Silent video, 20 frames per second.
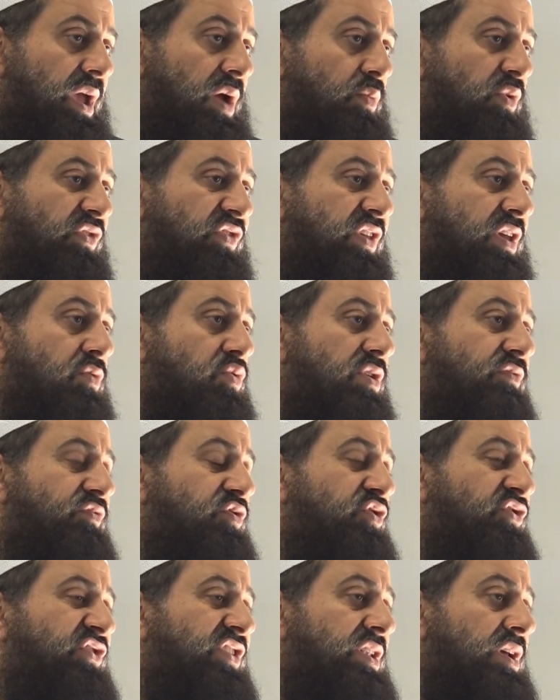And we seek
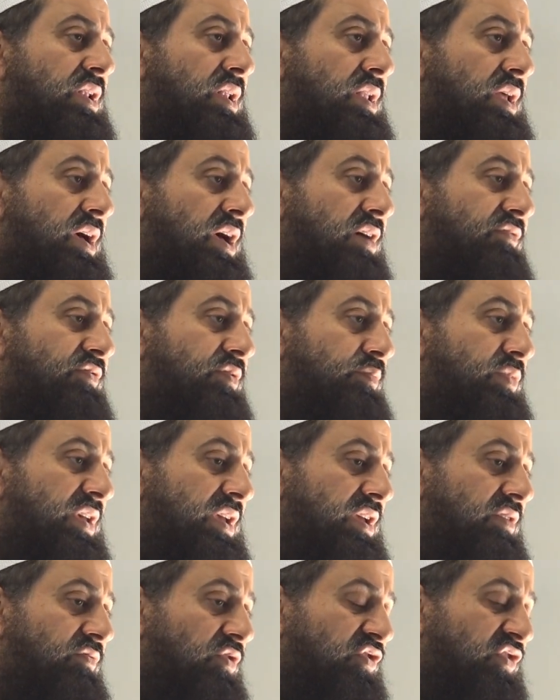refuge in Allah from
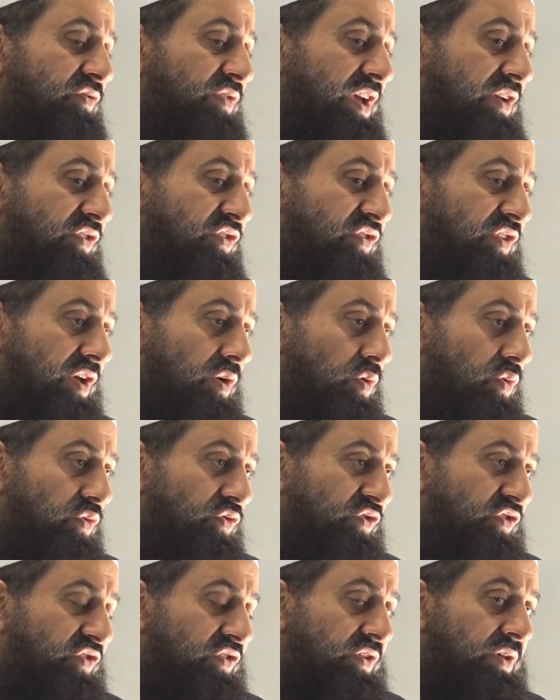the evils of our
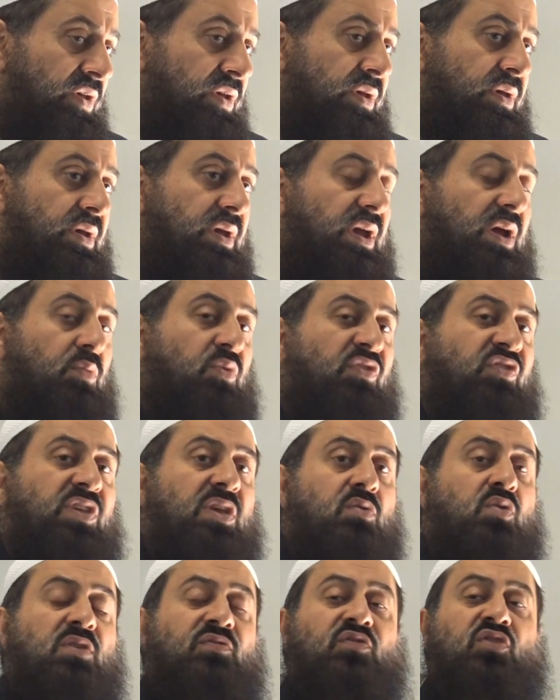souls, and we
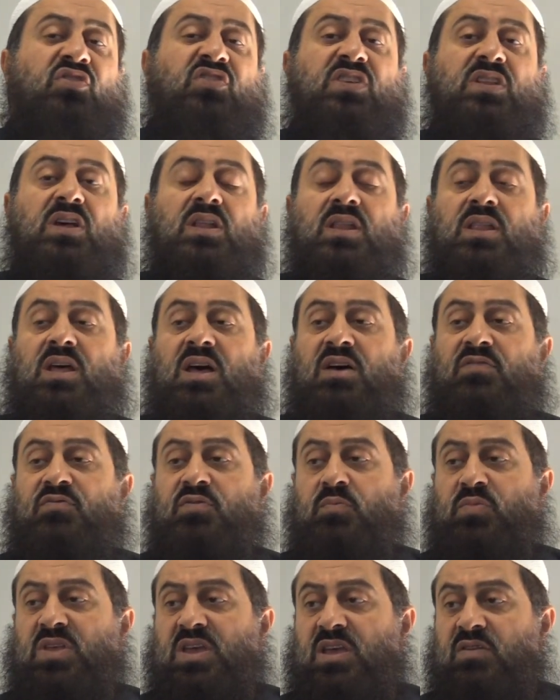seek refuge in Allah
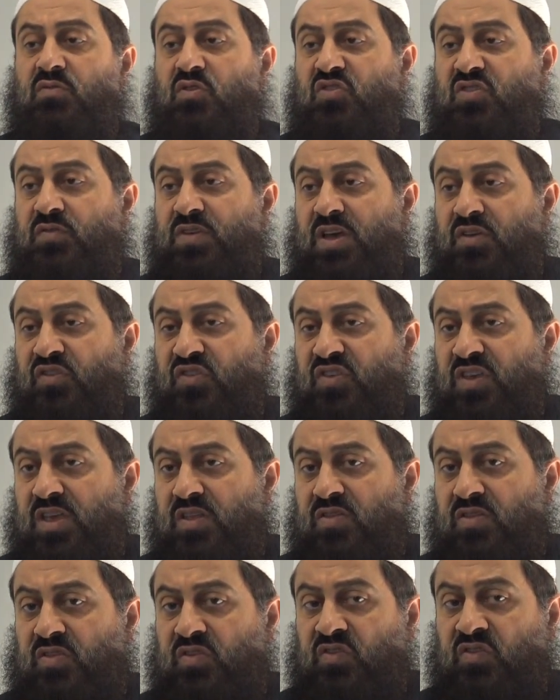from the evils of our
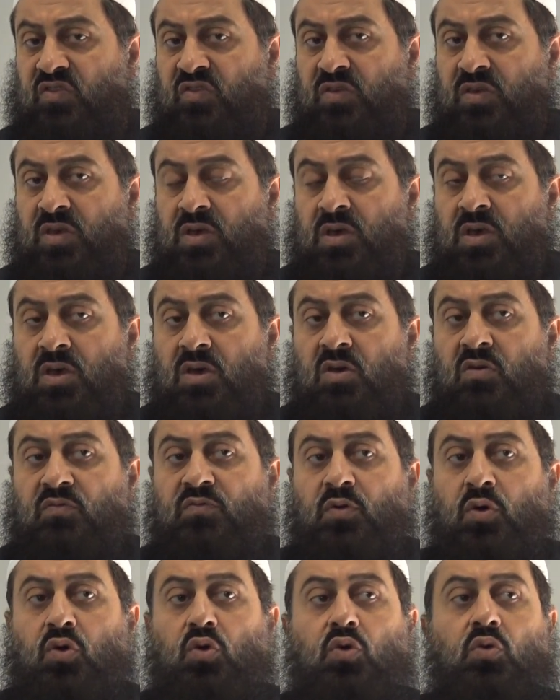sins.
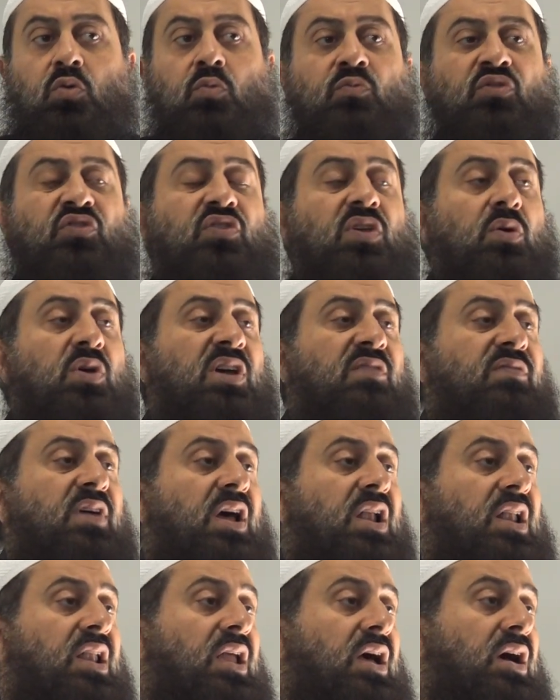For whomsoever
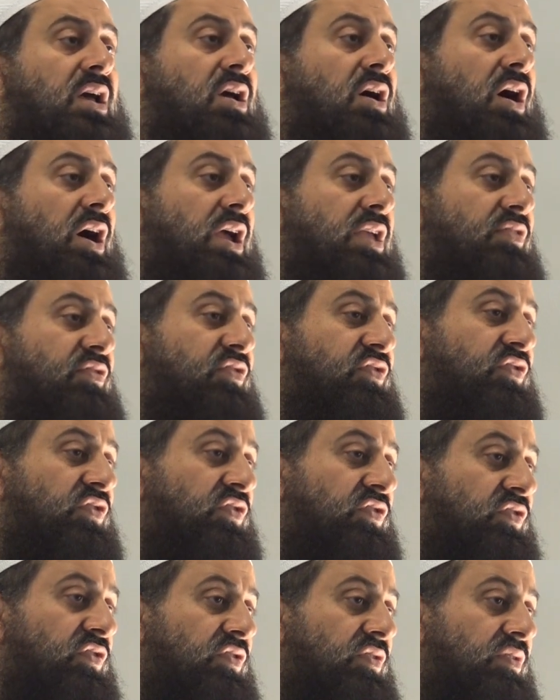Allah
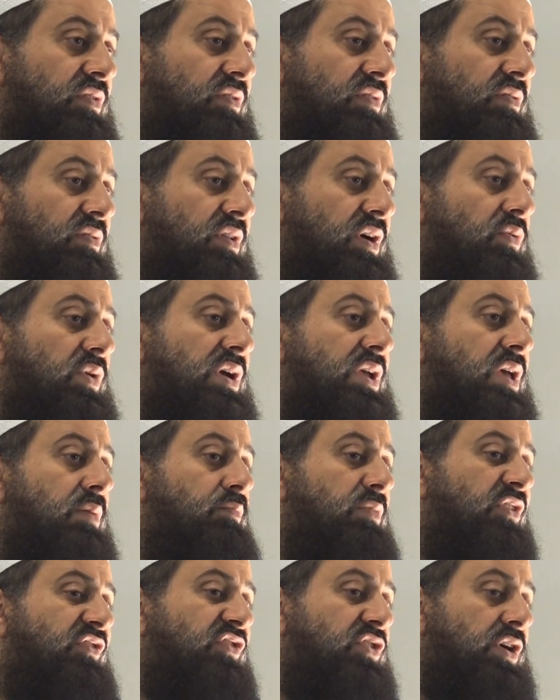guides, no one
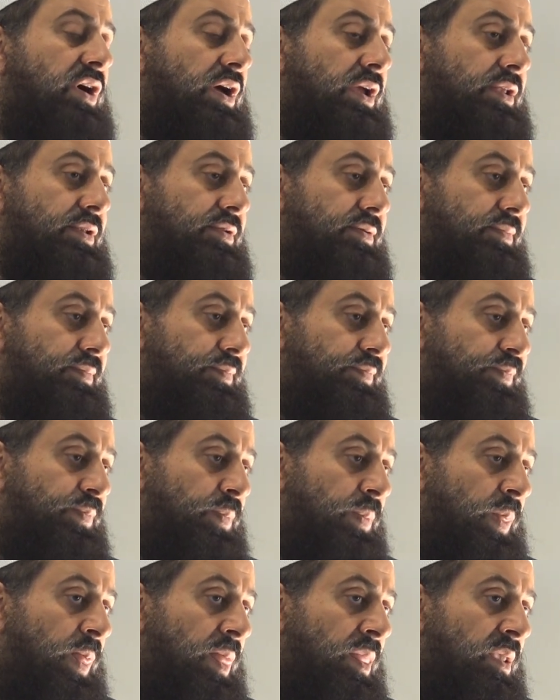can misguide.
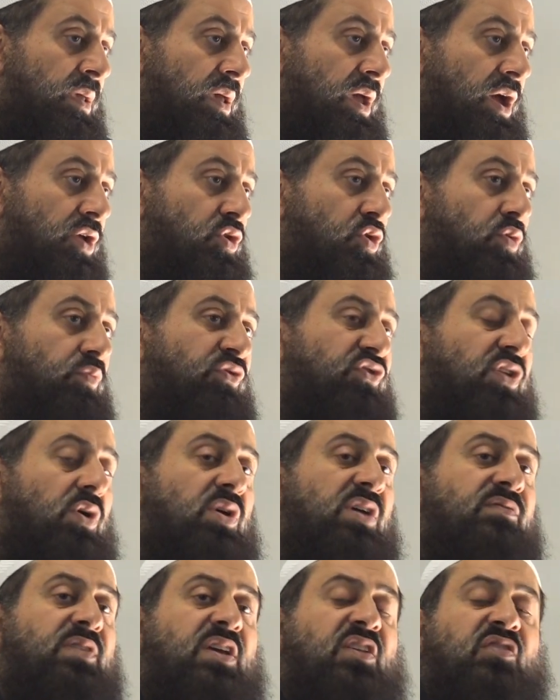And
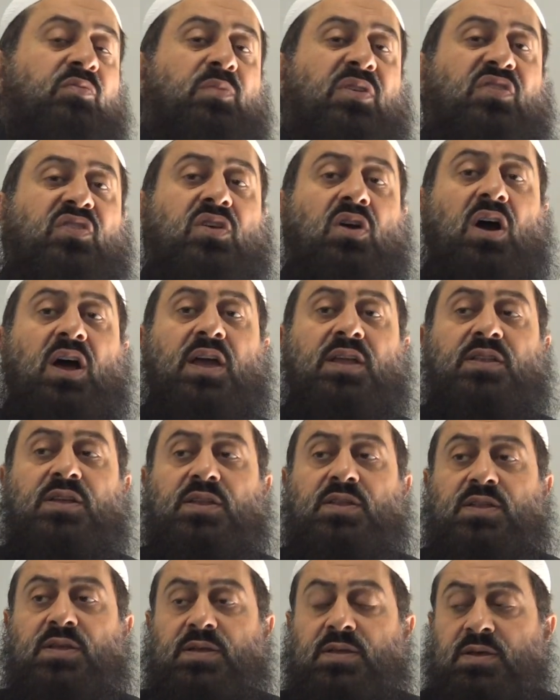whomsoever is
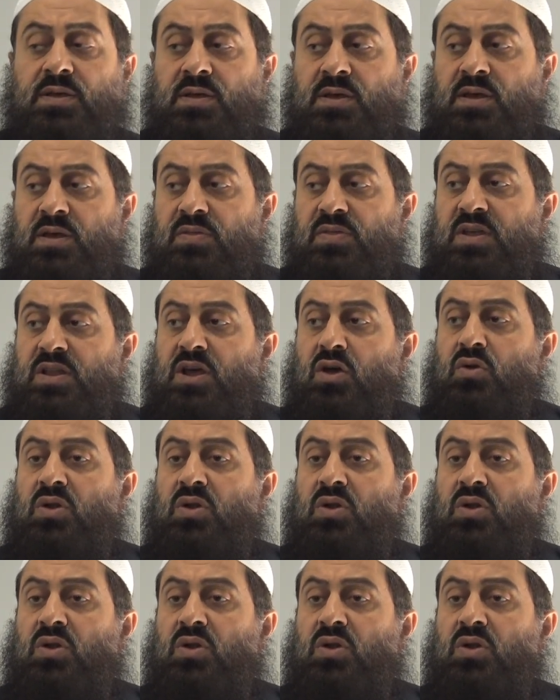misguided, then